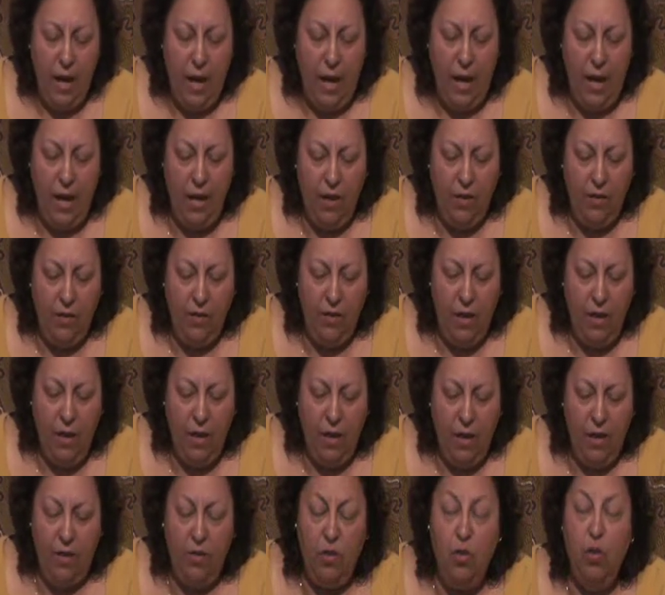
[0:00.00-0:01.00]
and
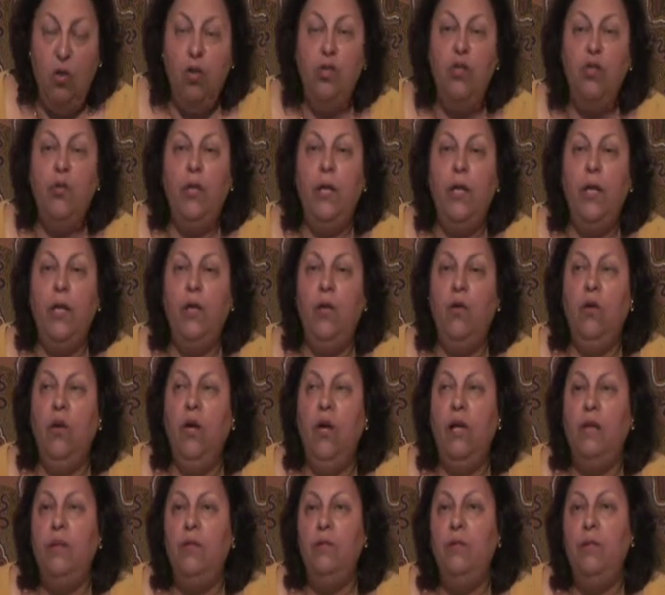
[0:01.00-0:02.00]
no trial
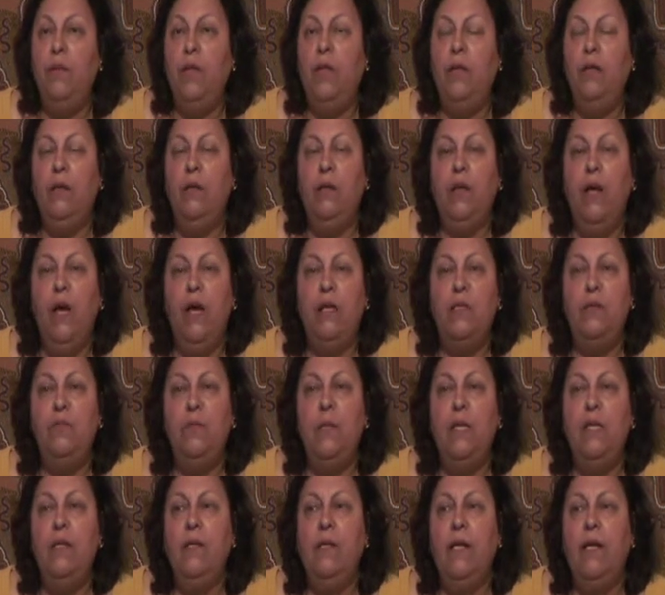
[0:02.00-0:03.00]
has
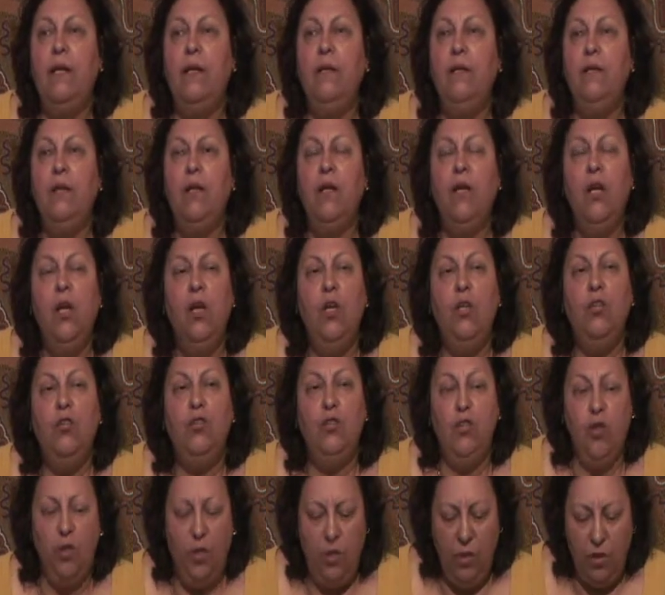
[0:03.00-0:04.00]
been done.
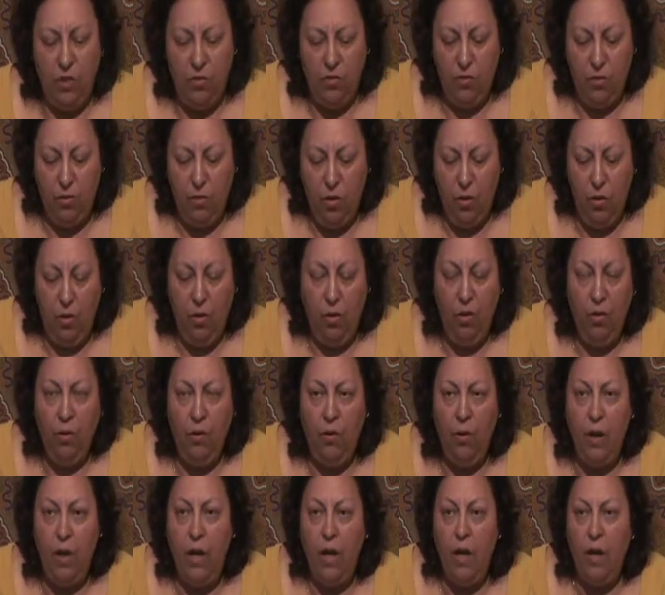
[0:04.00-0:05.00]
So there's
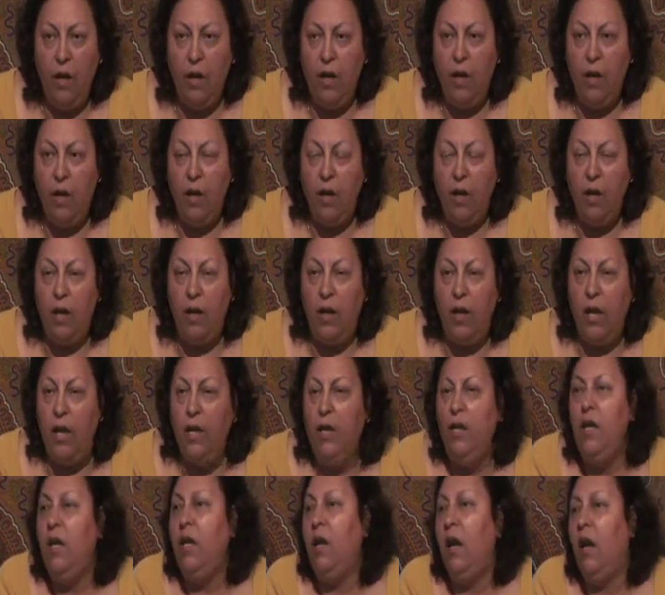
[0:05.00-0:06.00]
no
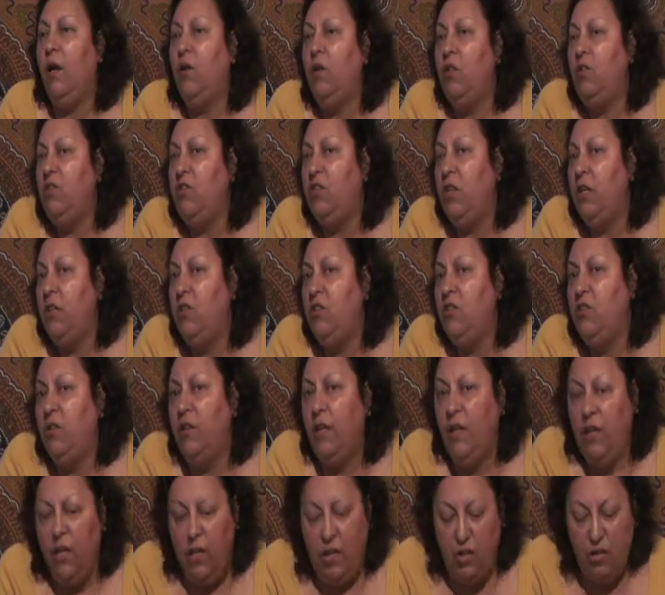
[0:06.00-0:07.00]
any
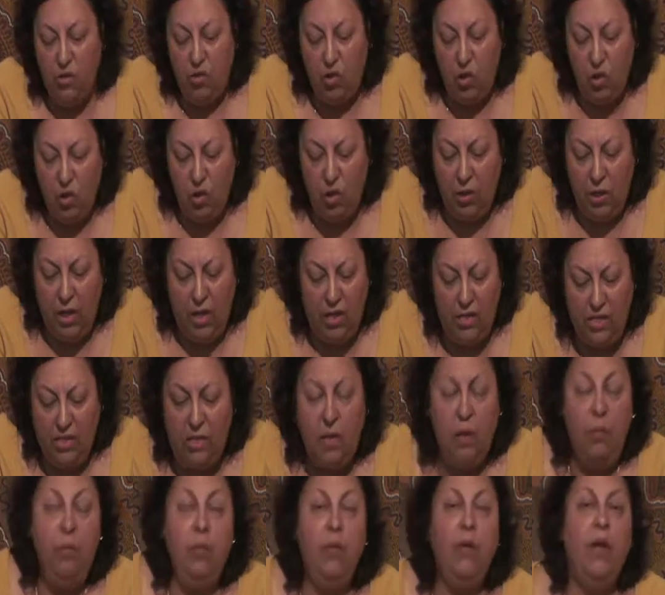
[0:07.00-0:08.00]
accusation against her
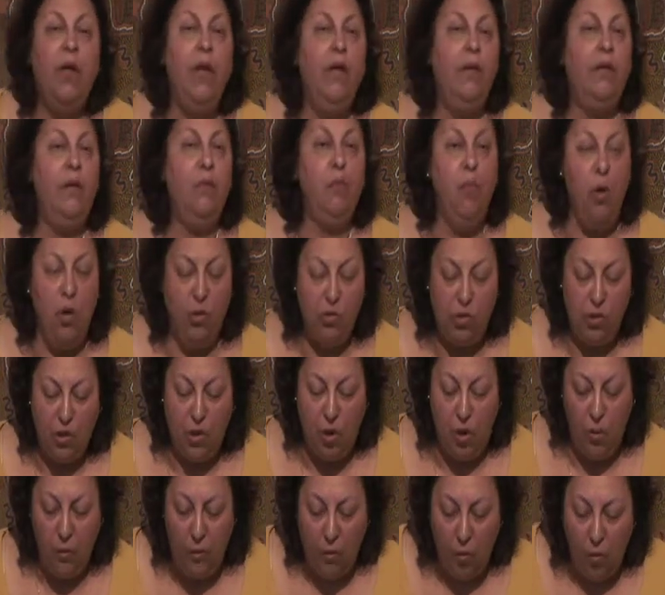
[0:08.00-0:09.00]
except the most
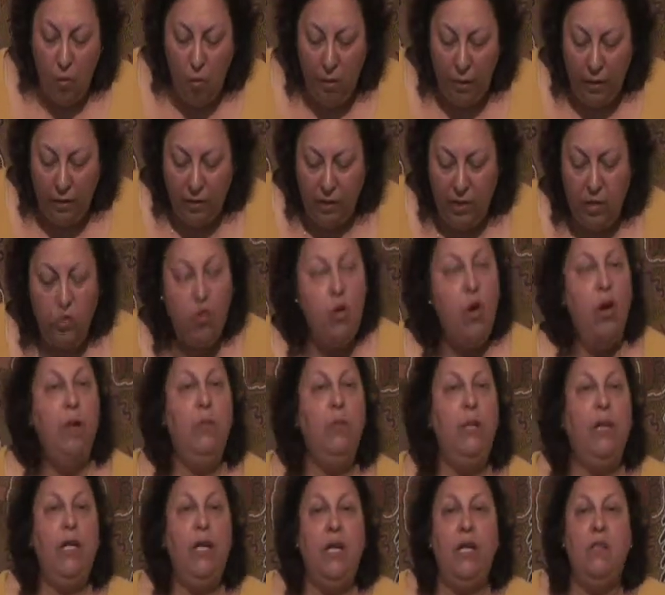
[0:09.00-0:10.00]
common one,
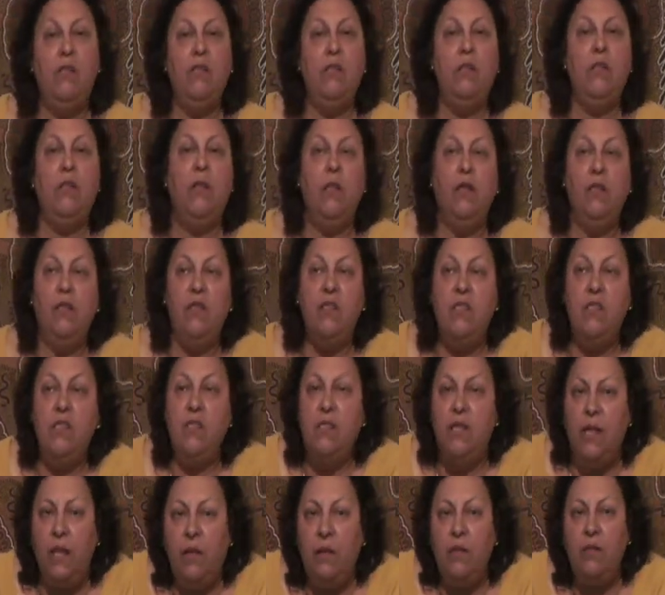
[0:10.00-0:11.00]
crime against the
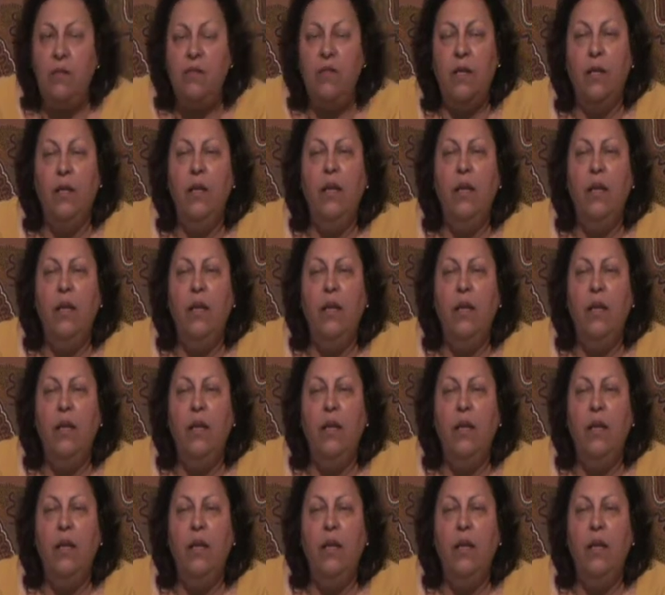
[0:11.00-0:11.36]
state.